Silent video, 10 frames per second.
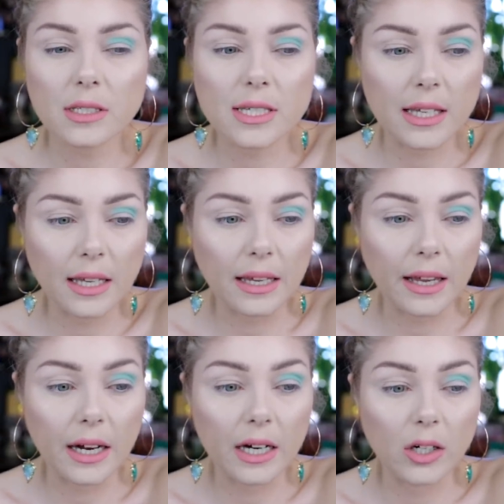
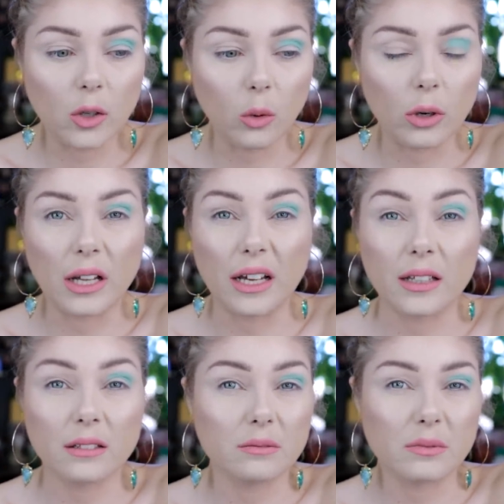skincare, or
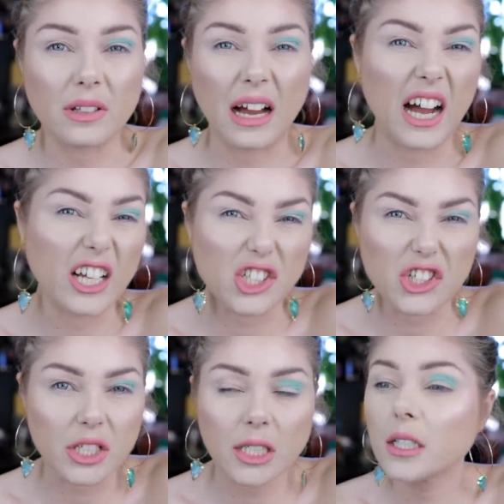like
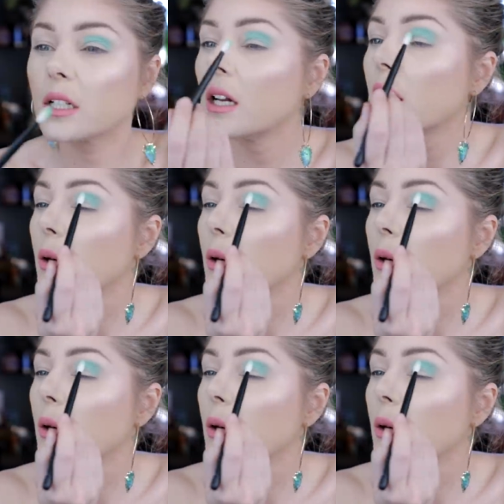hygiene,